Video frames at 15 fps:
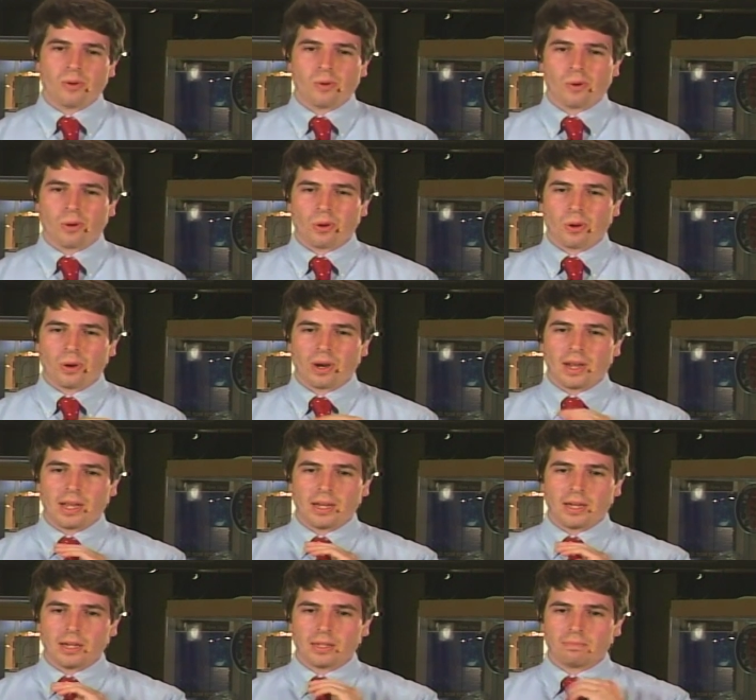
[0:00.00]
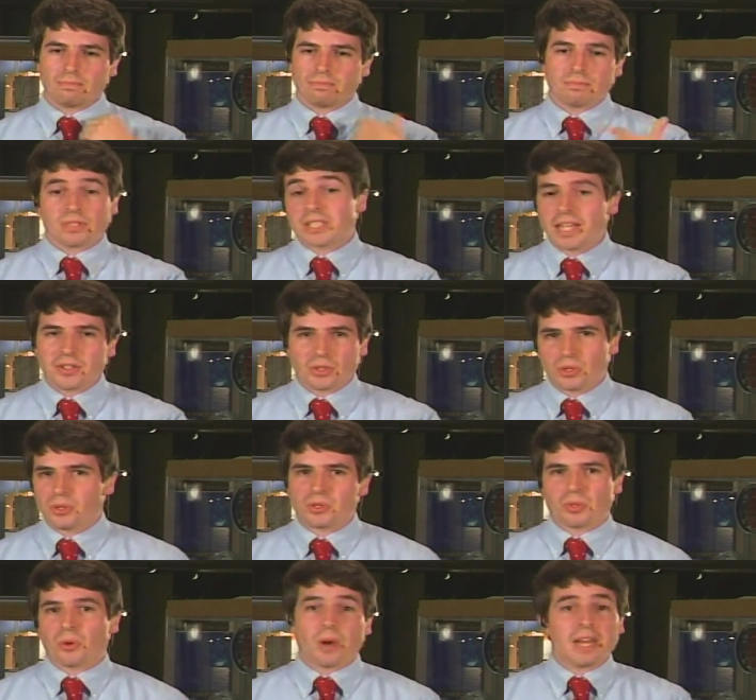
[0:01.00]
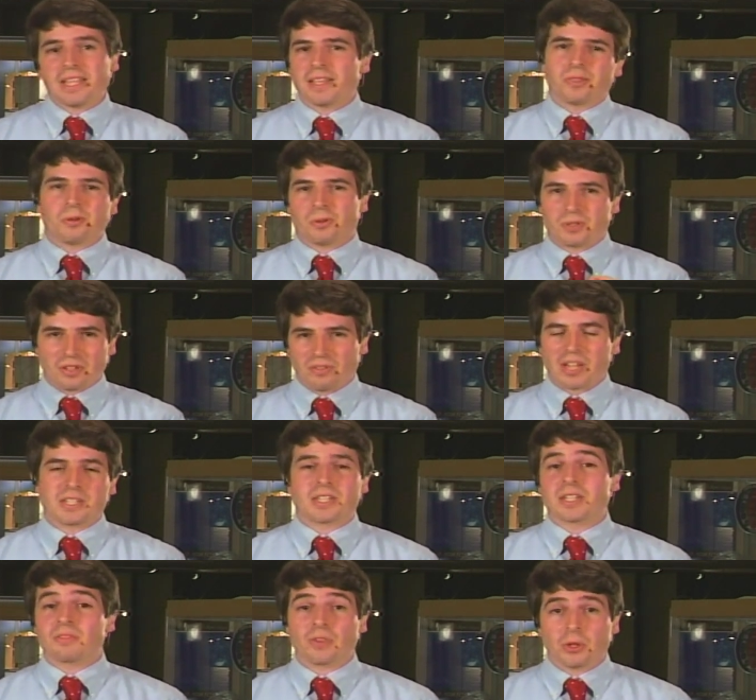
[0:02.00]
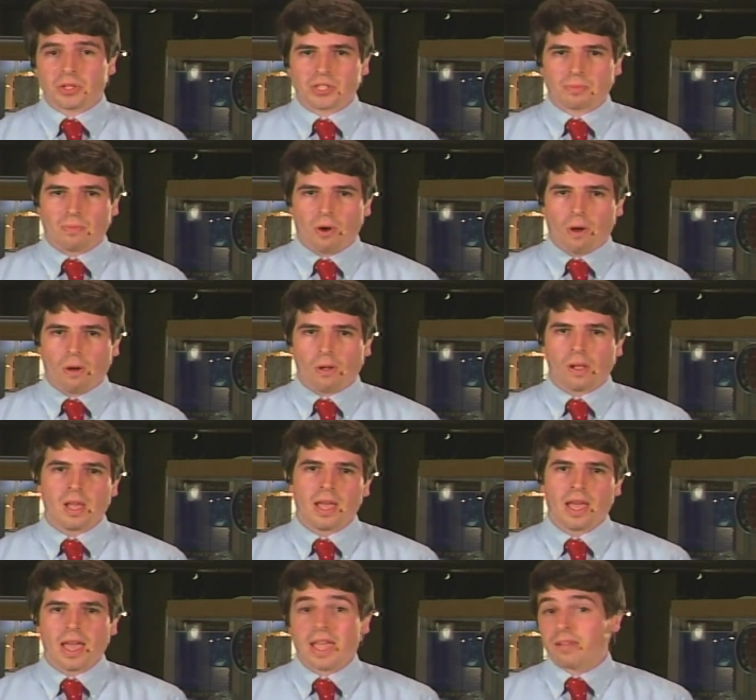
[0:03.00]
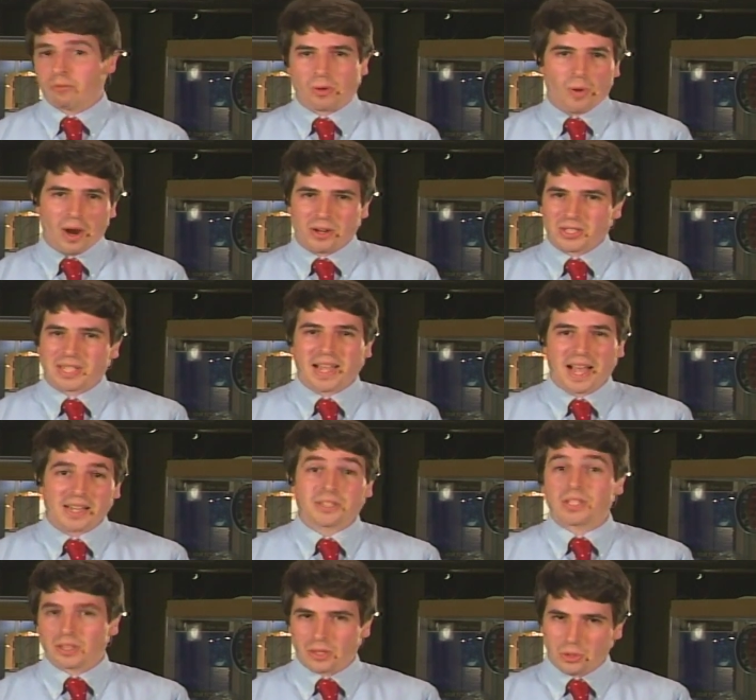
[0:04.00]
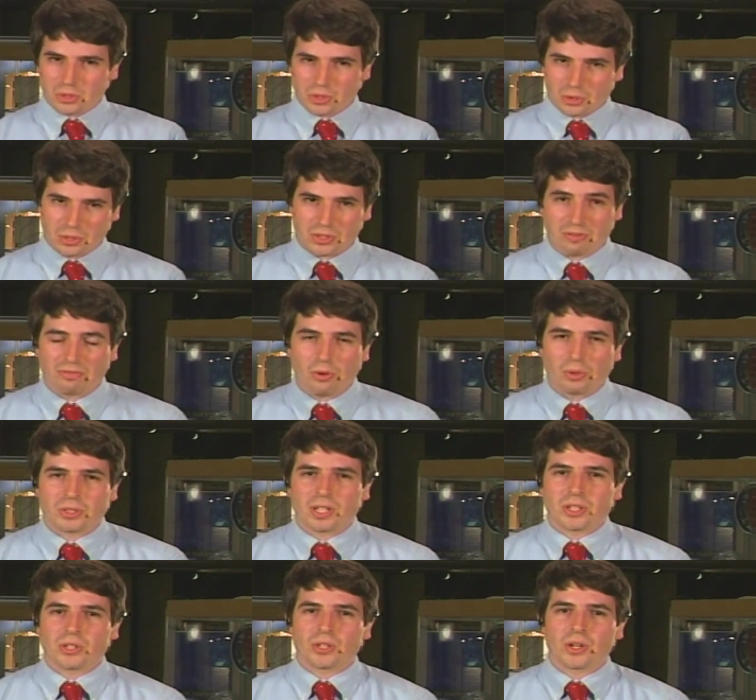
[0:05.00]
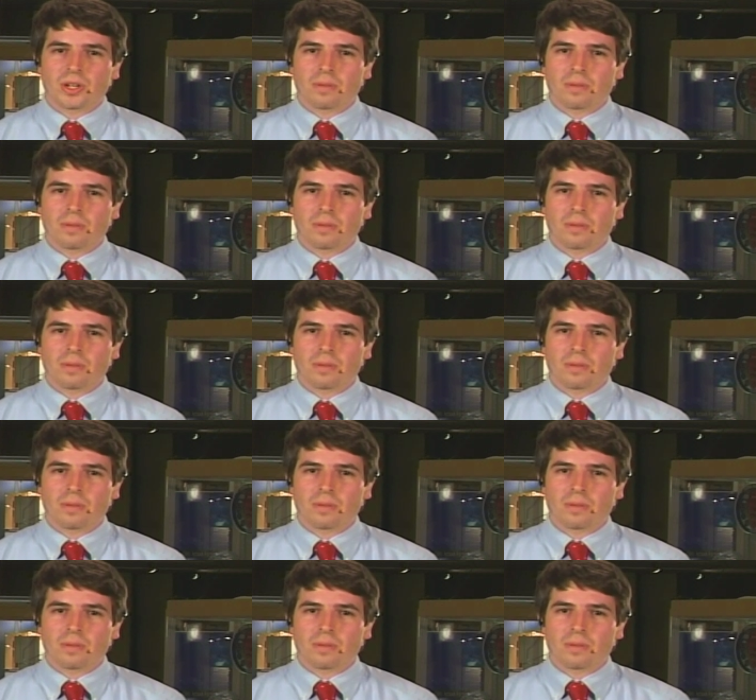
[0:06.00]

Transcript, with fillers: or uh, sensors or any other device that's very small and requires a constant low source of voltage.